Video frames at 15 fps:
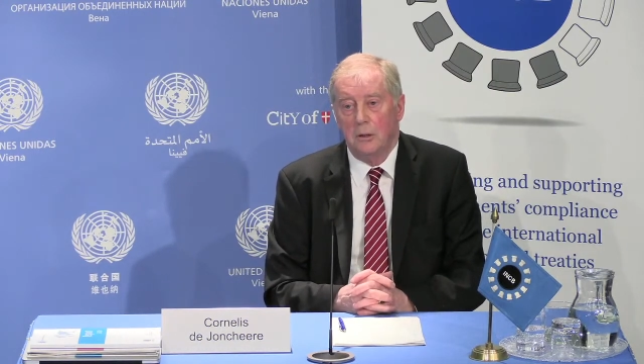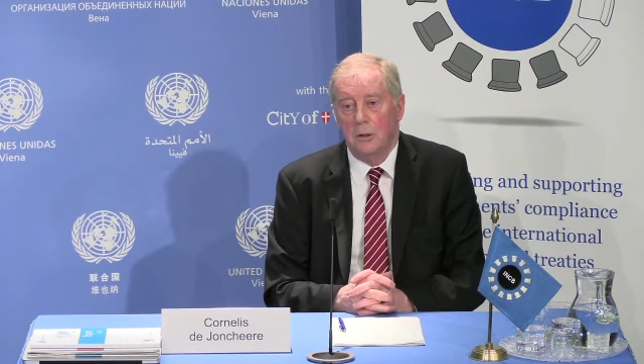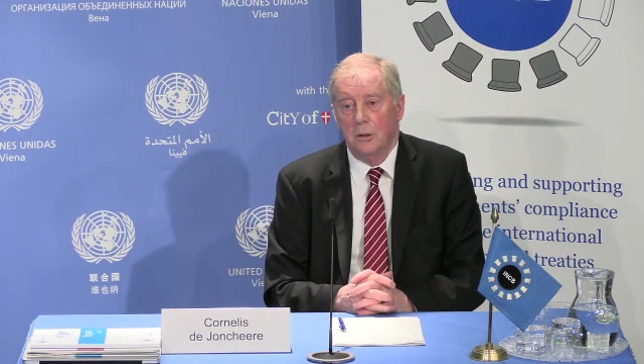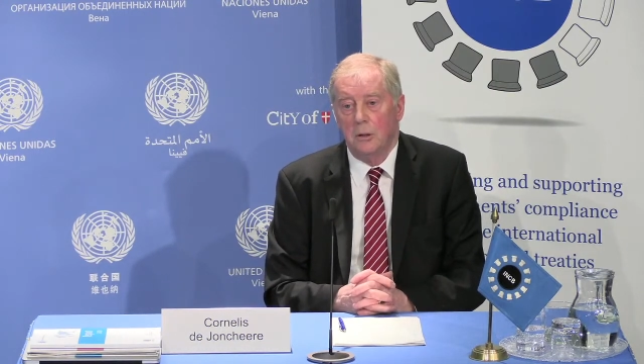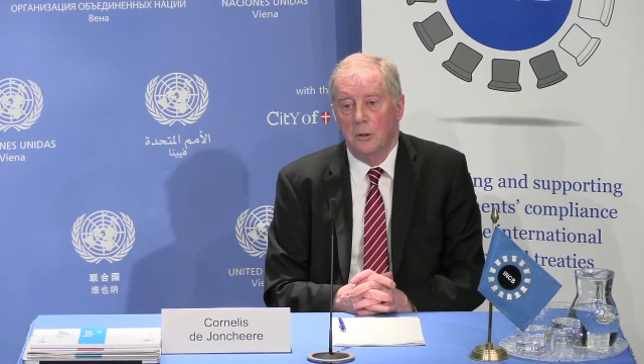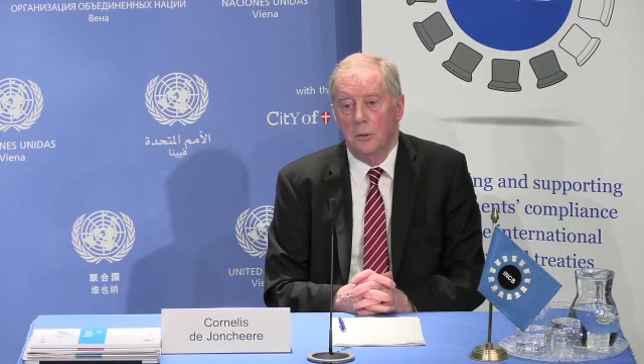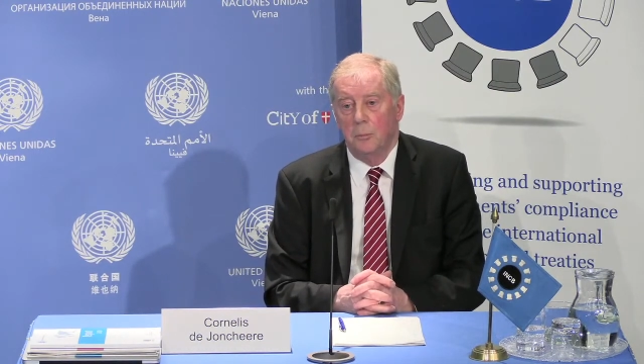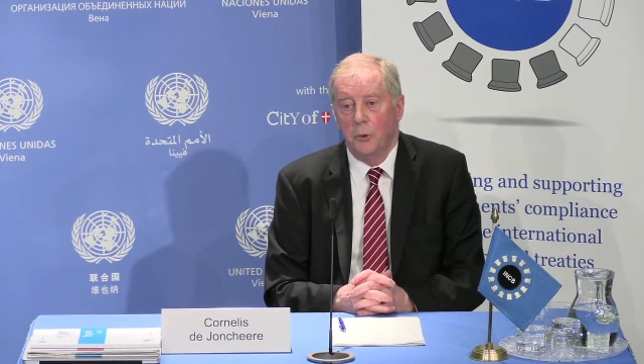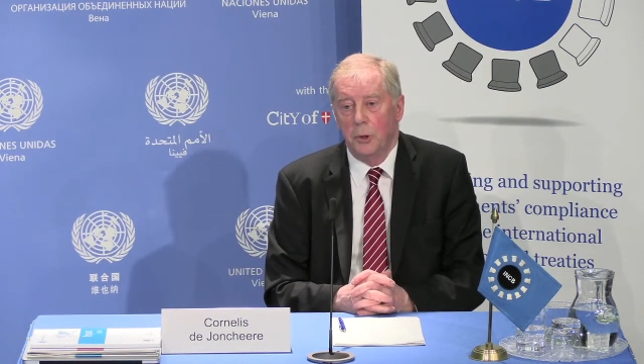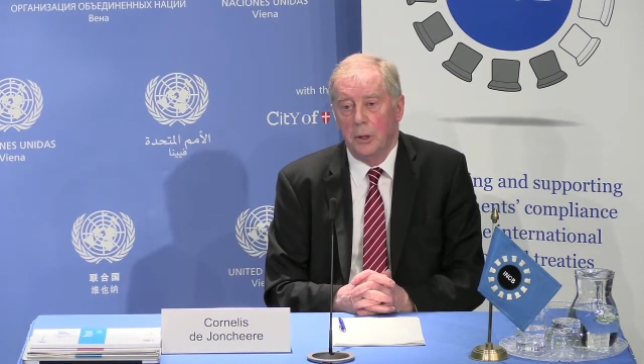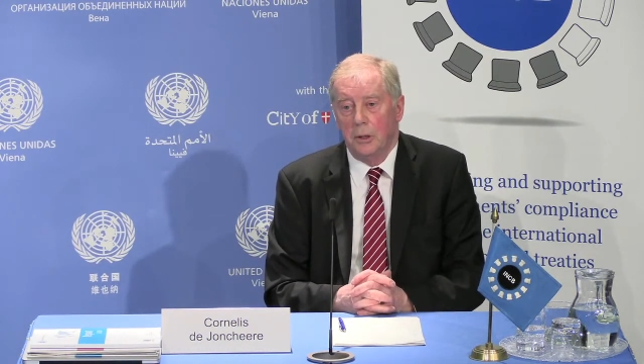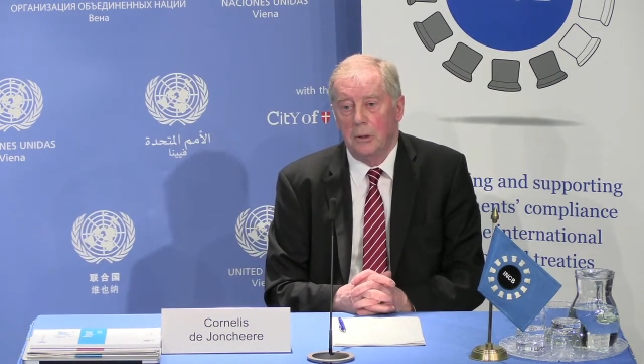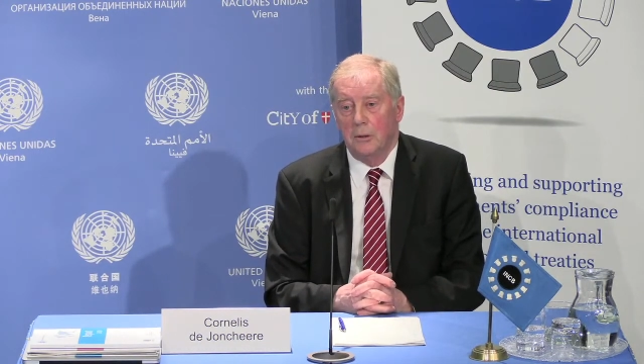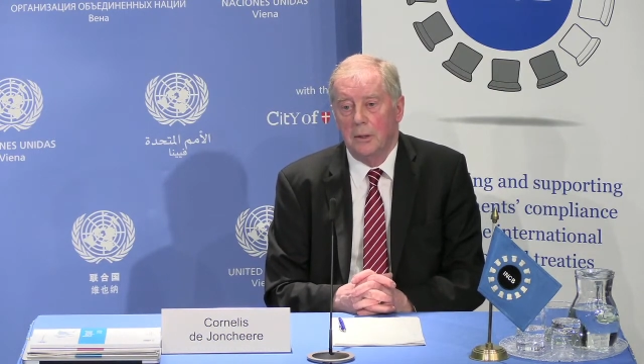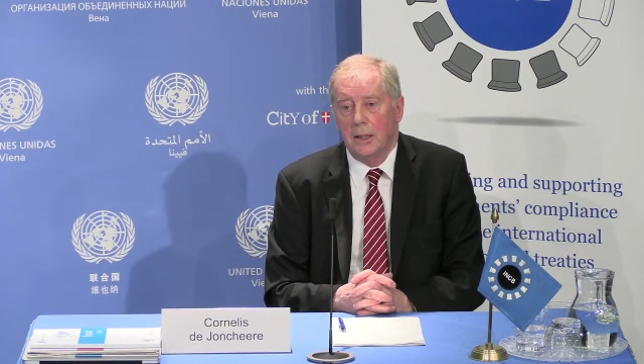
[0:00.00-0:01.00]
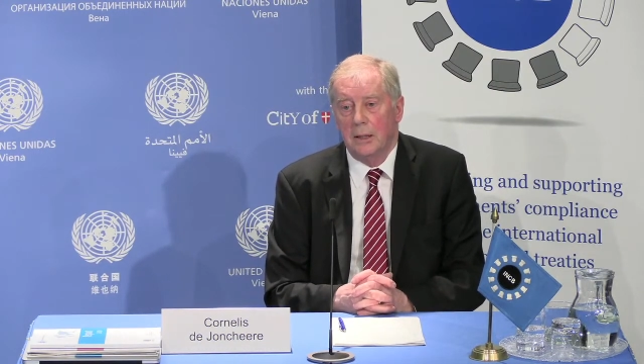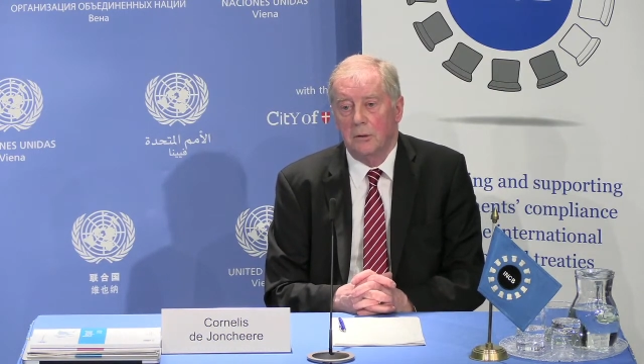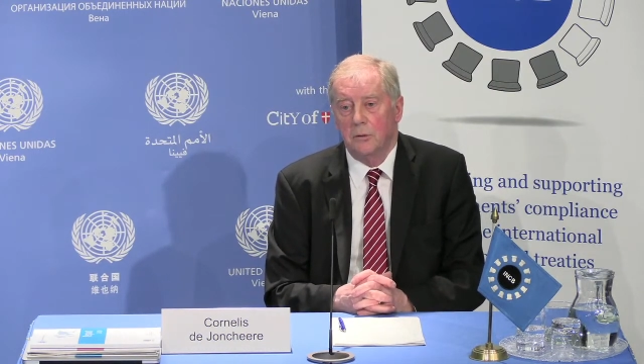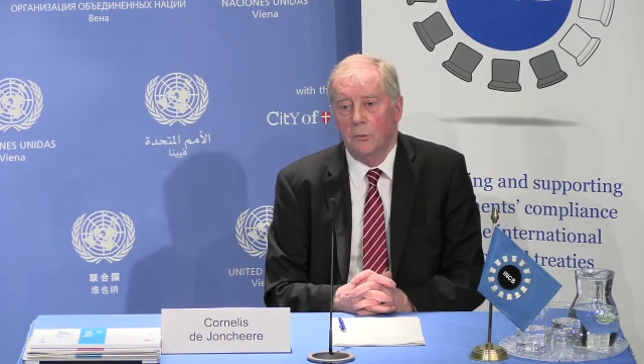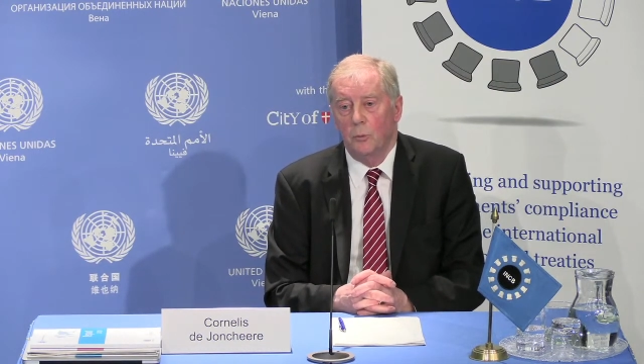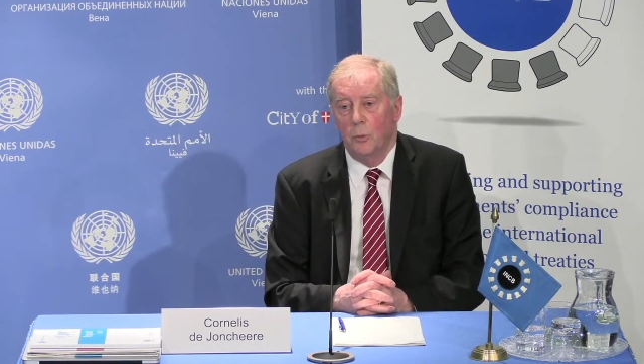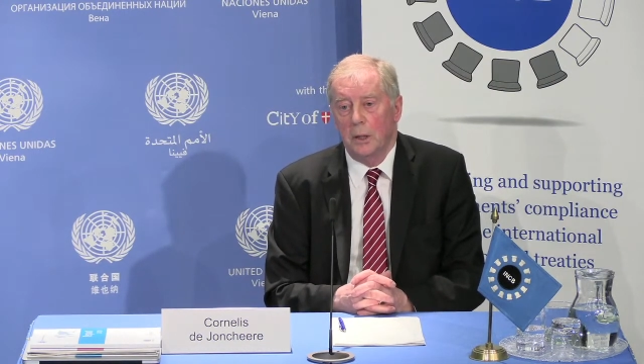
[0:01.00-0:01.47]
the the point
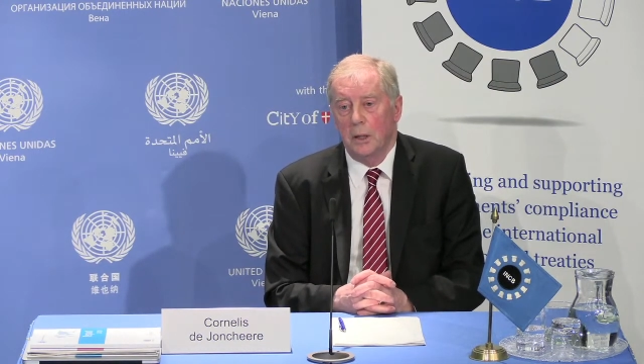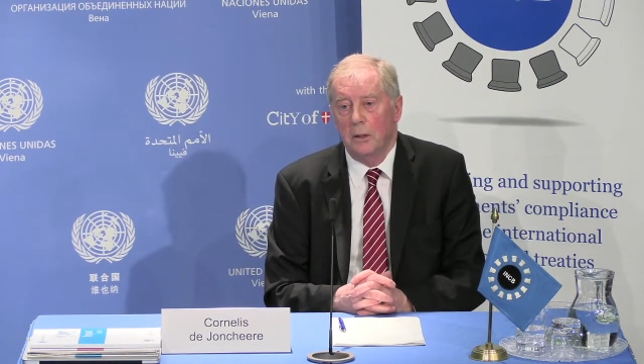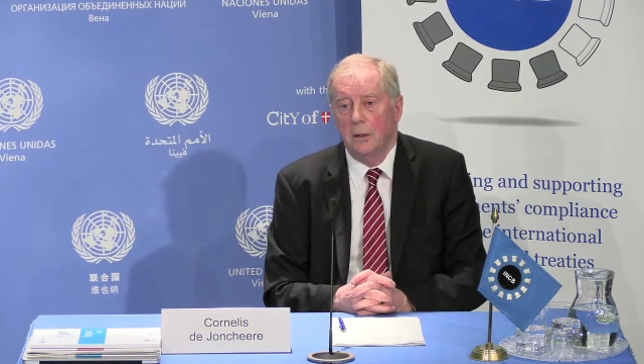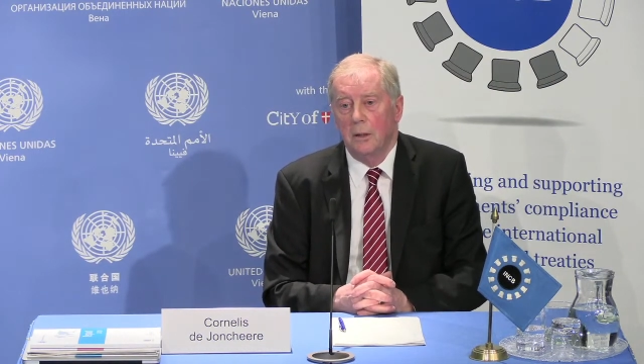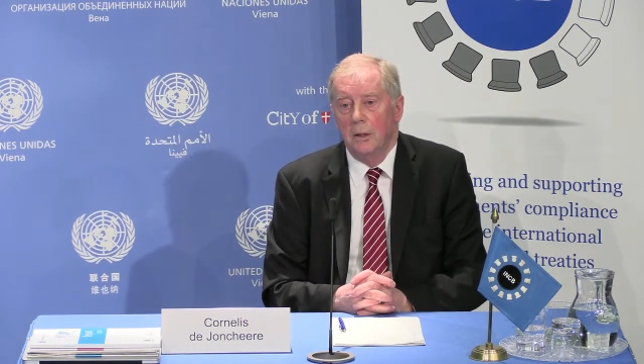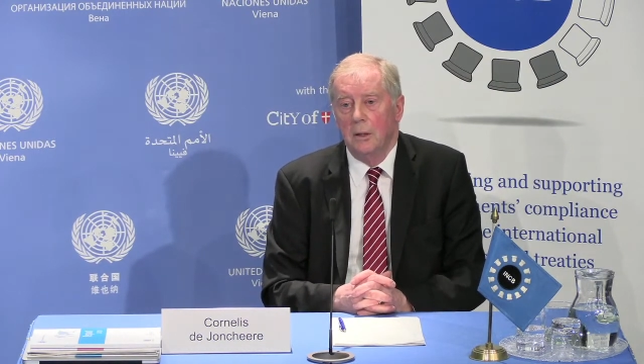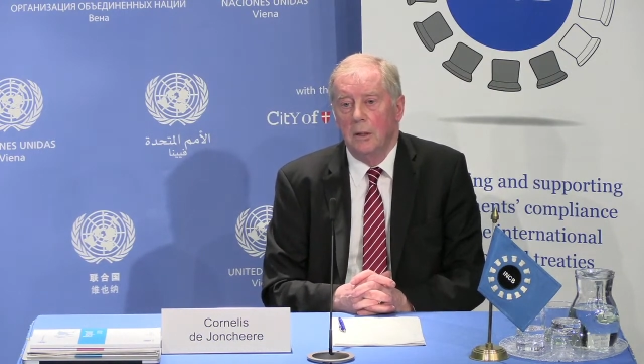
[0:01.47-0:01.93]
that when